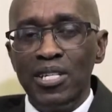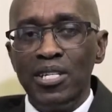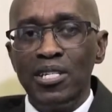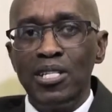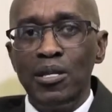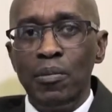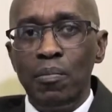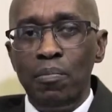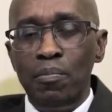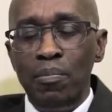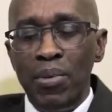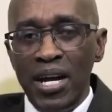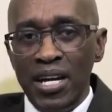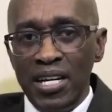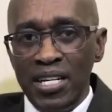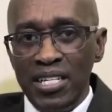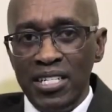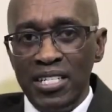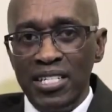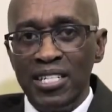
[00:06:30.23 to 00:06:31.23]
the
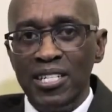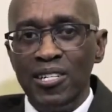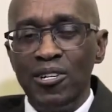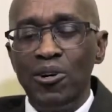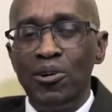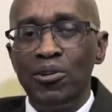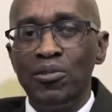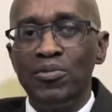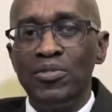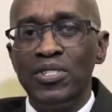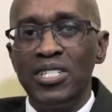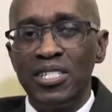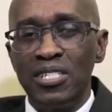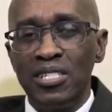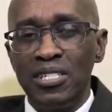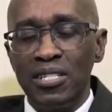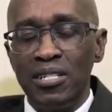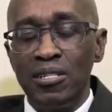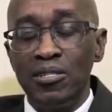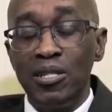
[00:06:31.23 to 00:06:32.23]
bank of
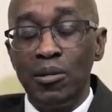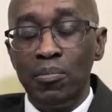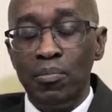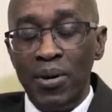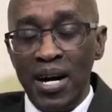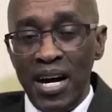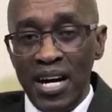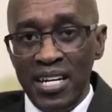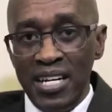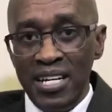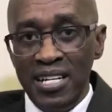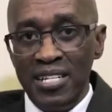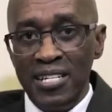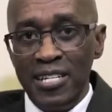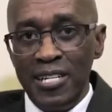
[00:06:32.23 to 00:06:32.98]
the buyer